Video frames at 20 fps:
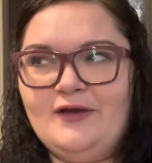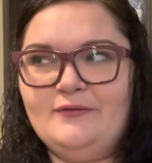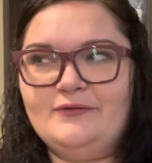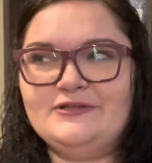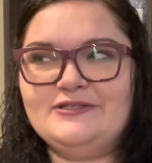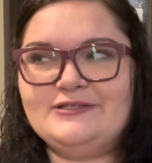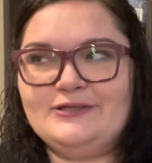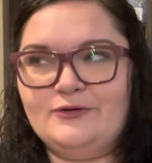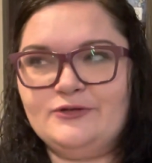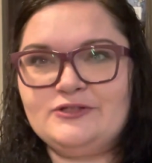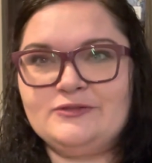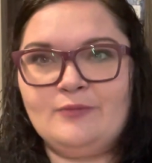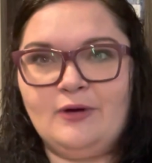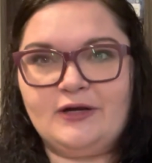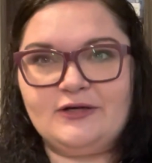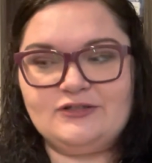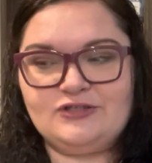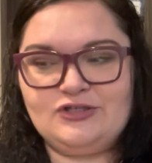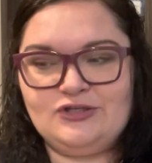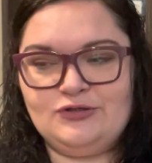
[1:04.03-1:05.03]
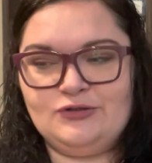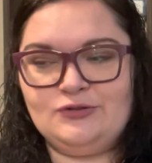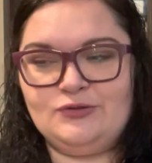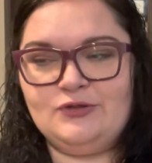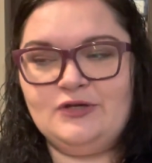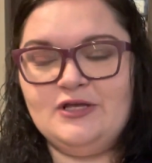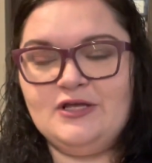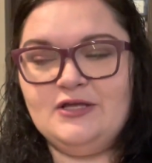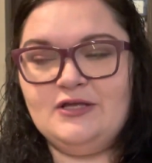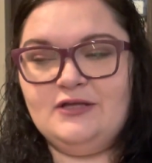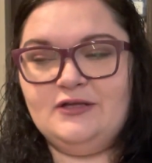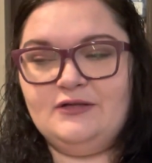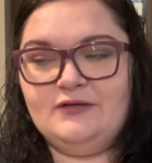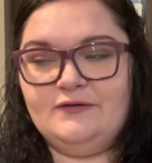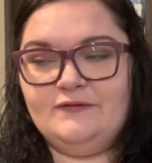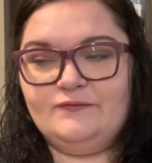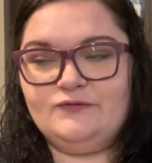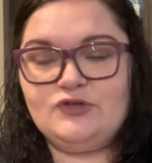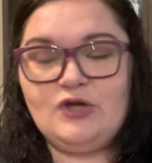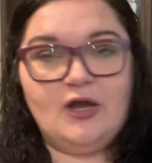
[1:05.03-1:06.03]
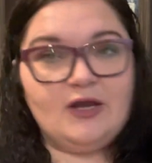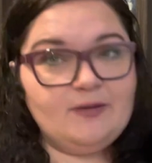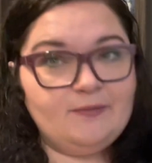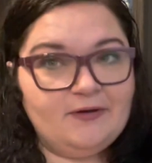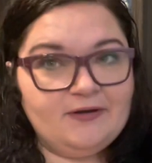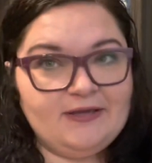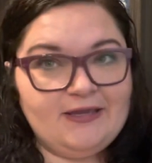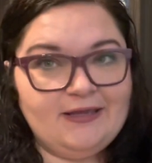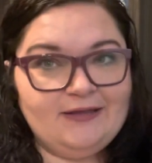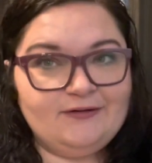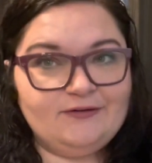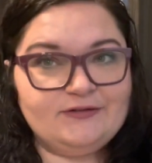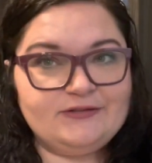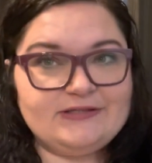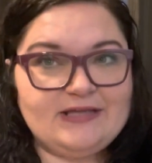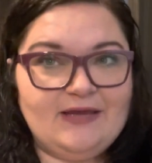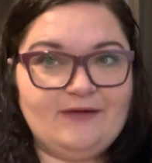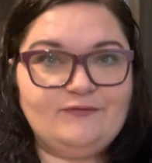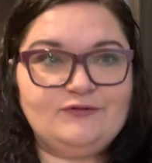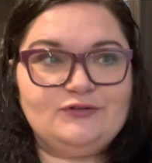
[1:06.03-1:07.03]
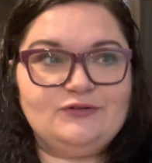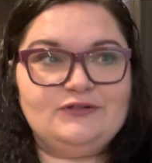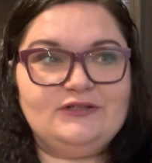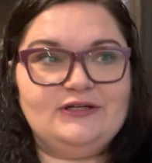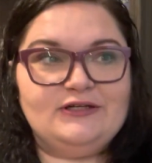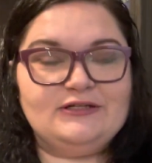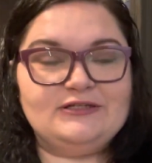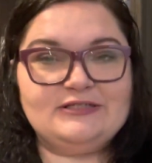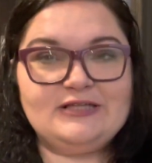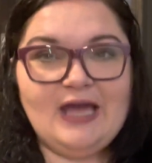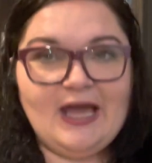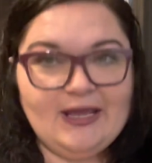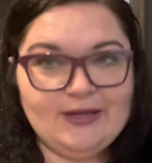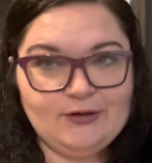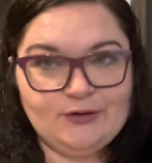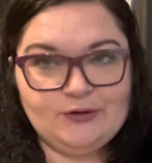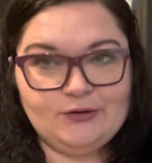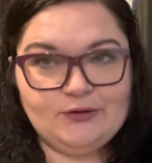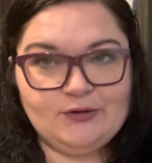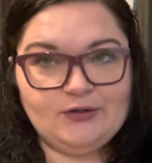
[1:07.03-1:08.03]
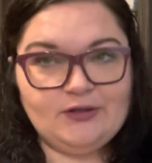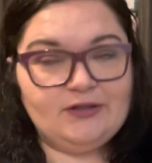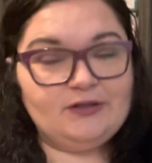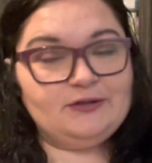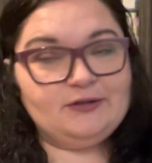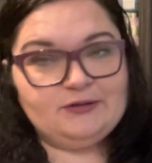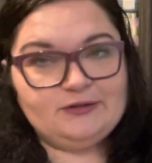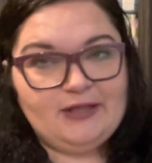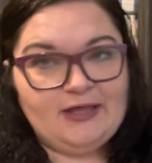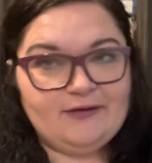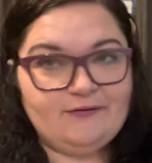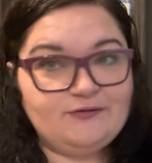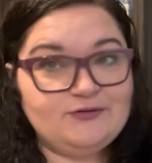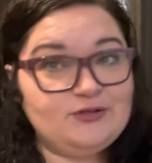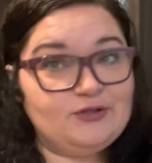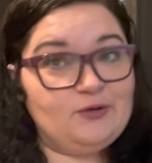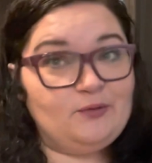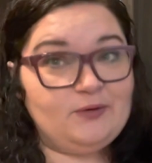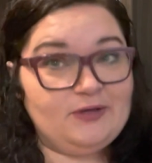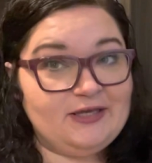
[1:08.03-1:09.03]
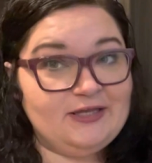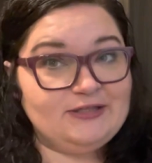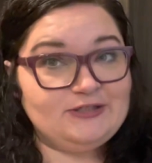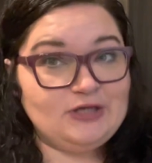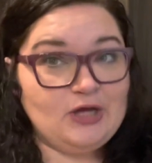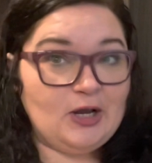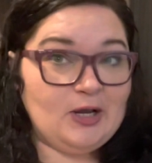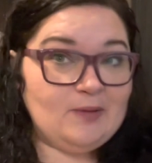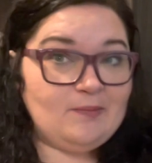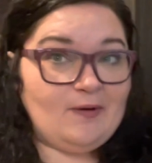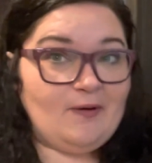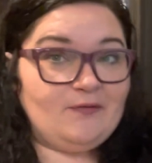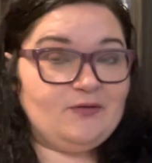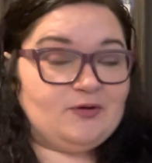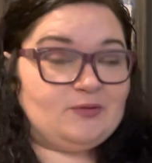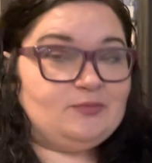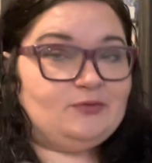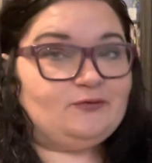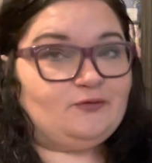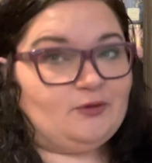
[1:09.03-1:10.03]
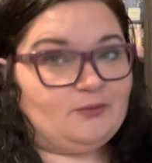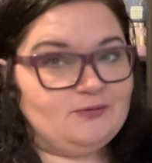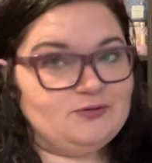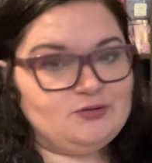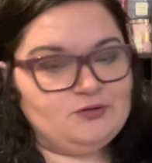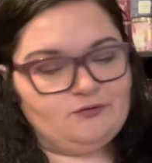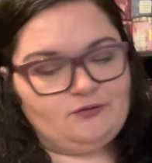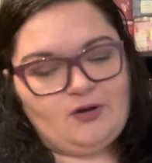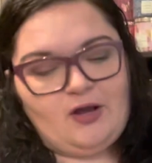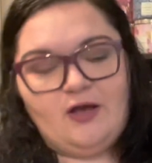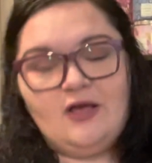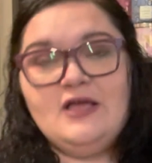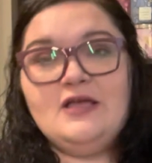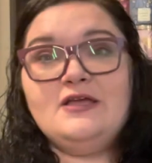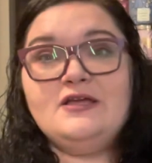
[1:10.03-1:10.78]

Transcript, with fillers: it was so smart to talk about candles after their entire life so that we can talk about their performance overall.